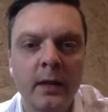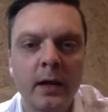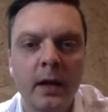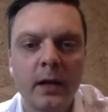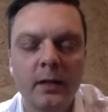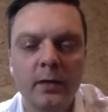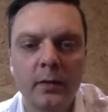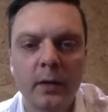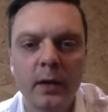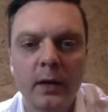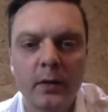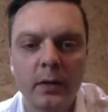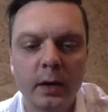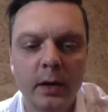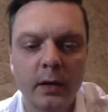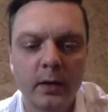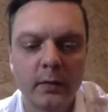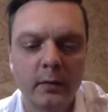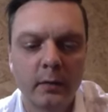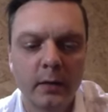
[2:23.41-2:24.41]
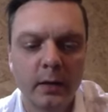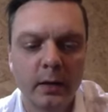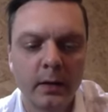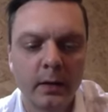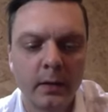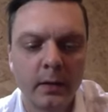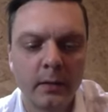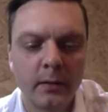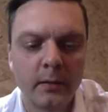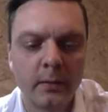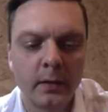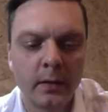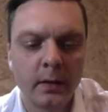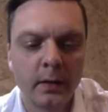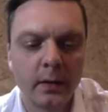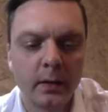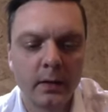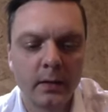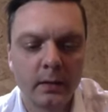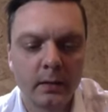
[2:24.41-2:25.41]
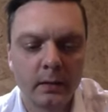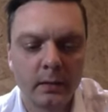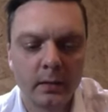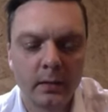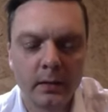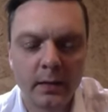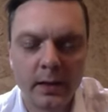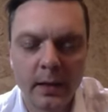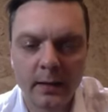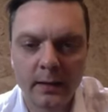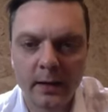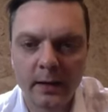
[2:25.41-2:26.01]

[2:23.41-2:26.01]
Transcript: I try to kind of get